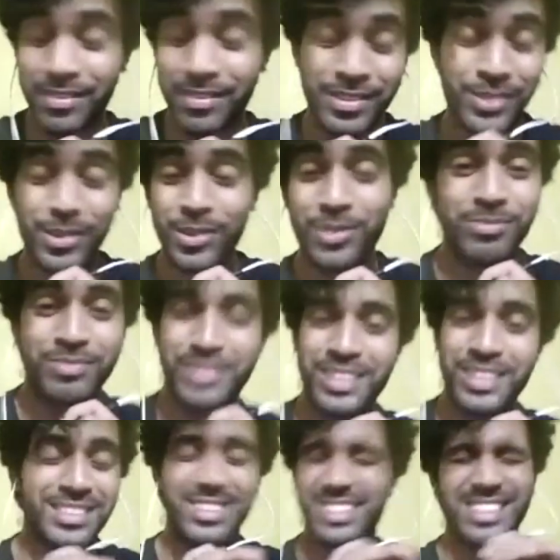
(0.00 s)
you know,
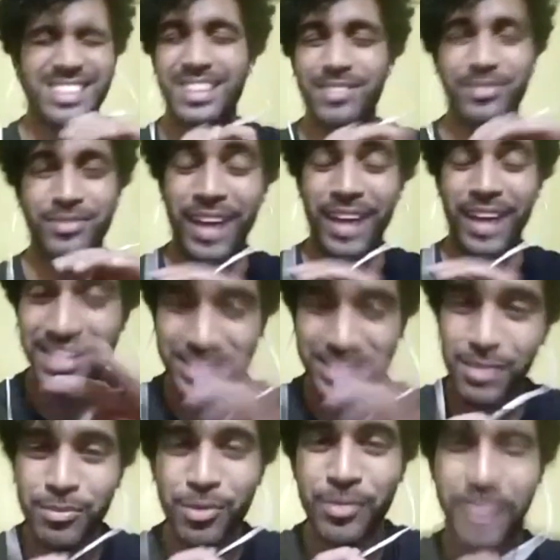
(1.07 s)
just it's a action
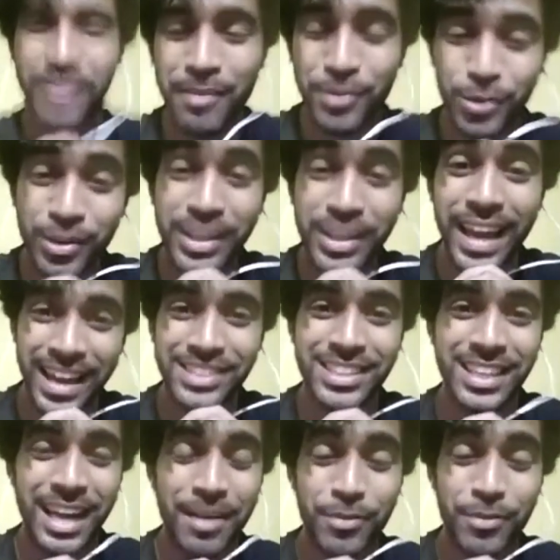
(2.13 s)
movie. I'm doing action.
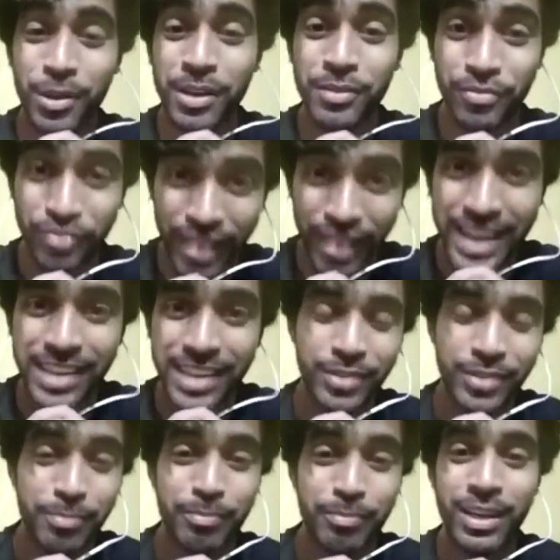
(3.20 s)
I'm doing fight with
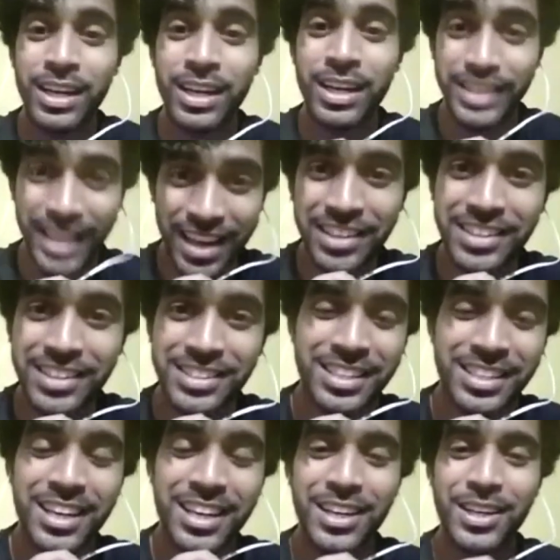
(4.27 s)
terrorists.
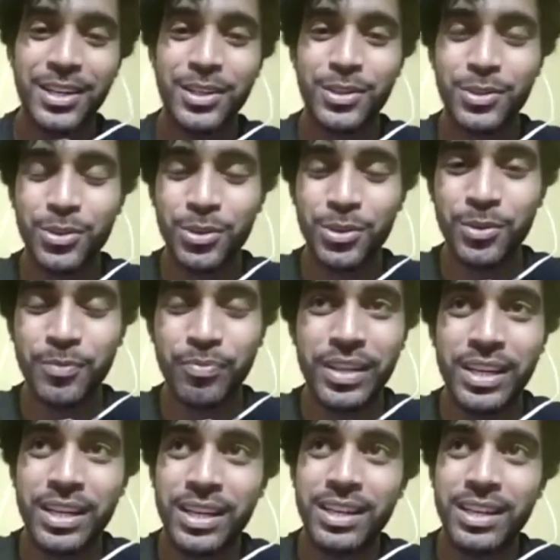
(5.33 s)
So
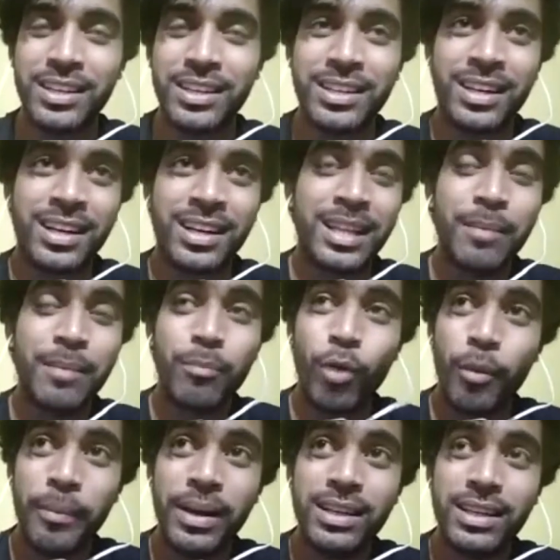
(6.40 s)
uh, the
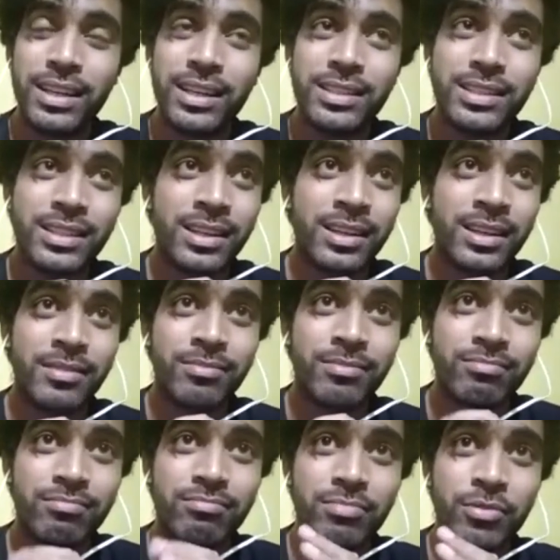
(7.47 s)
moment it uh,
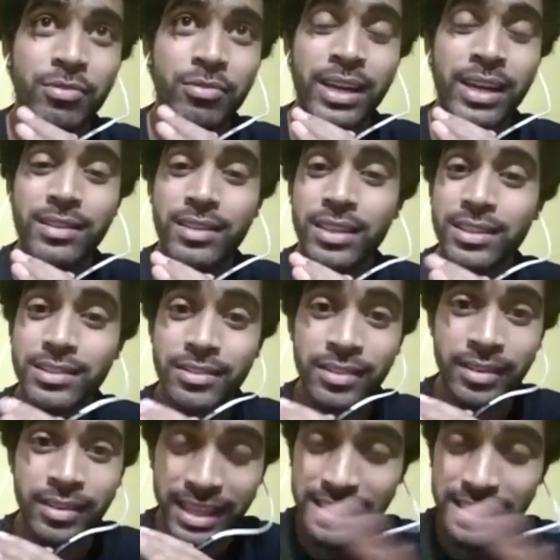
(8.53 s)
when it uh,
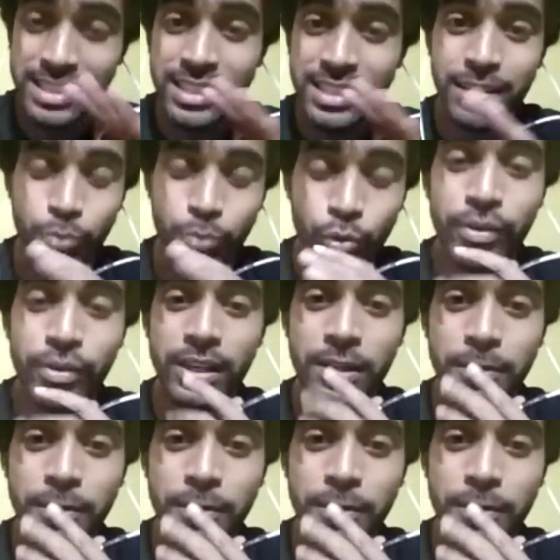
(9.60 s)
releasing the movie,